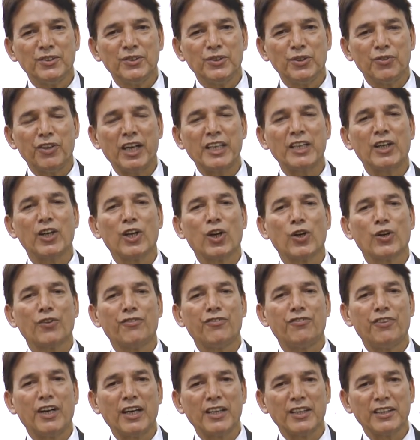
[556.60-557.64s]
to find a lot
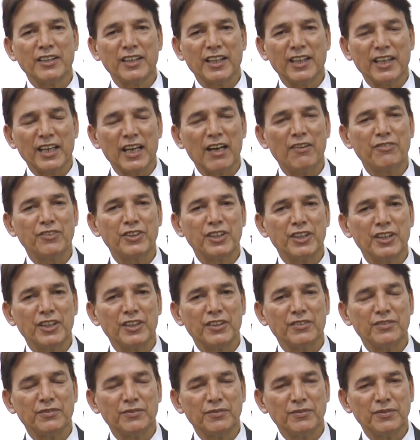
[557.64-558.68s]
of fun and
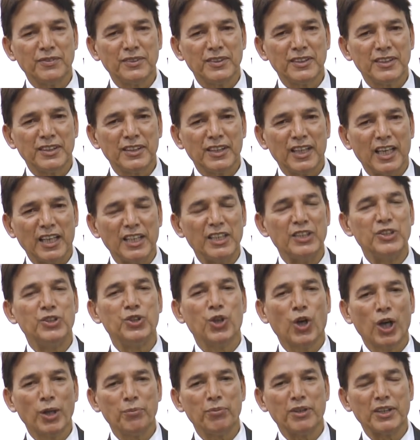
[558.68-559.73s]
laughter and
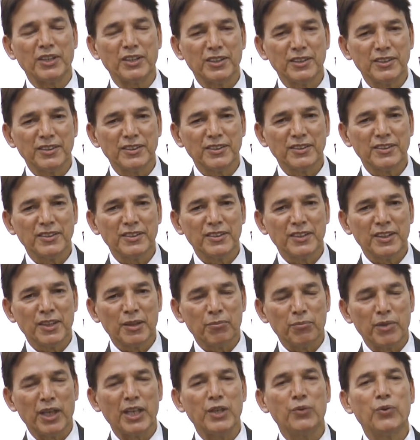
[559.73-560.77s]
enjoyment.
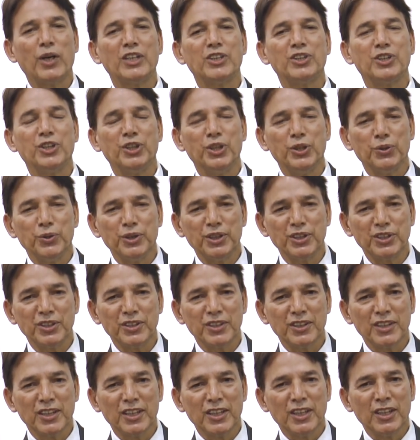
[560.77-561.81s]
My advice to you is
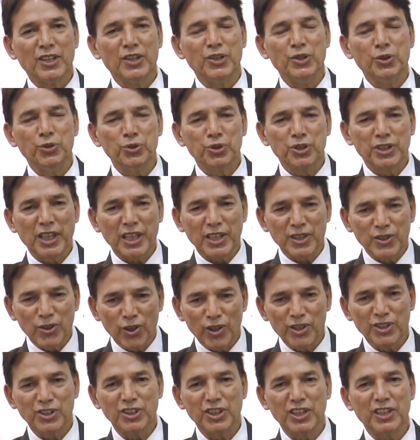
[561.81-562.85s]
use
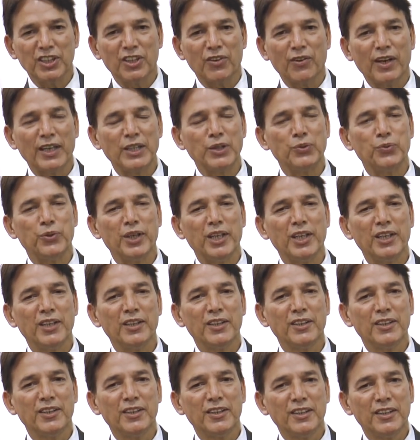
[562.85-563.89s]
technology in the right way
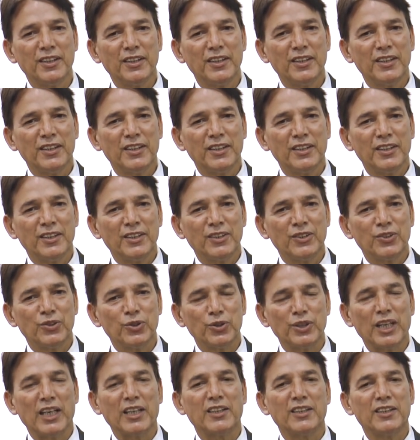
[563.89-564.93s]

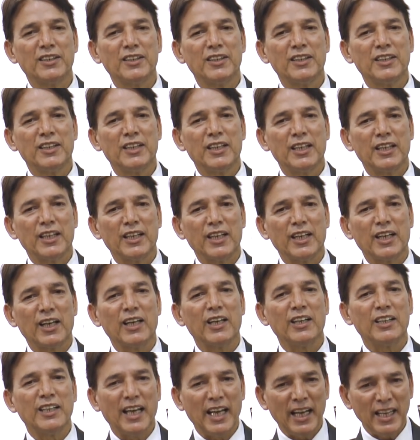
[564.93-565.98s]
so that
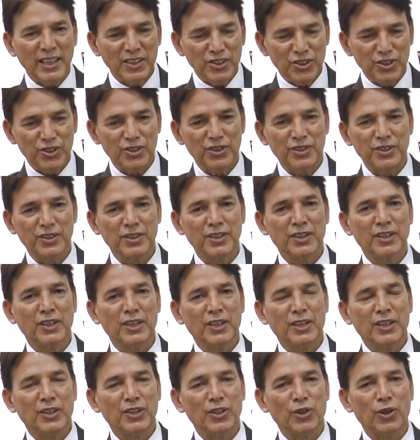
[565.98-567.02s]
it'll enhance
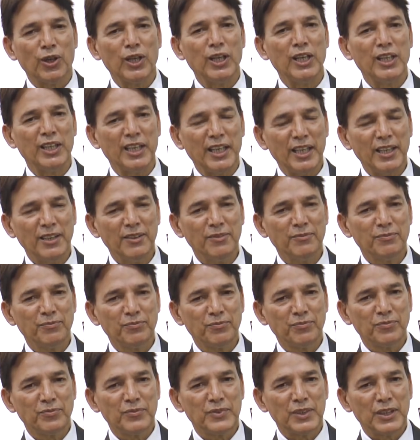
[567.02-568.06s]
your learning.
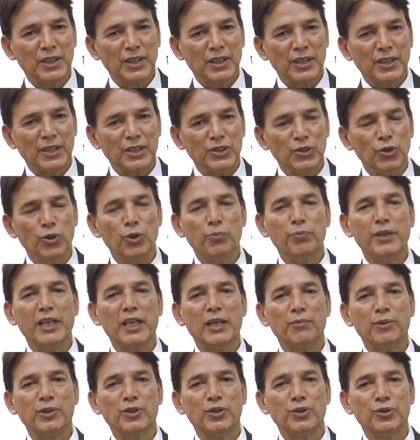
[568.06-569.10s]
You'll be
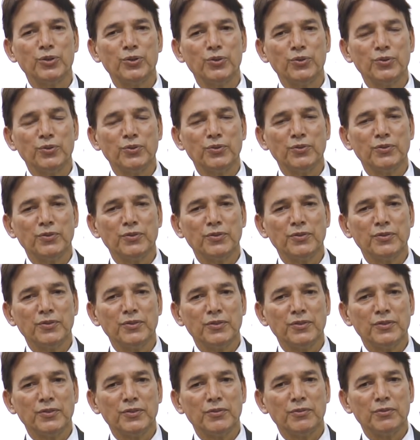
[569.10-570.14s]
able to
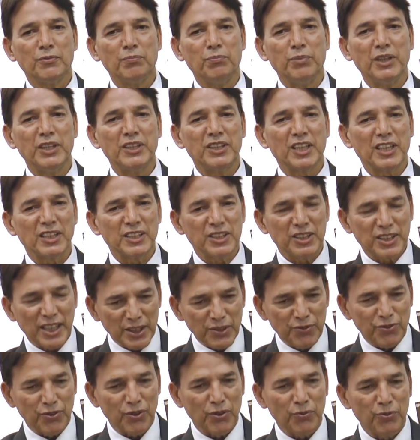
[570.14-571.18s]
be
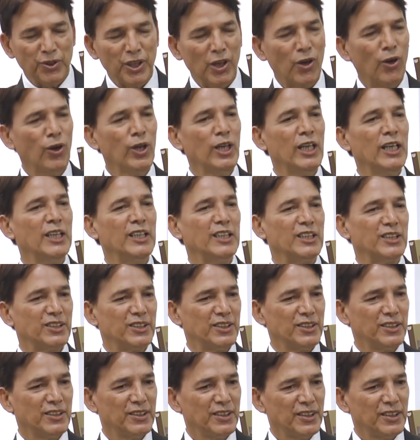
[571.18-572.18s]
successful. We are all learners,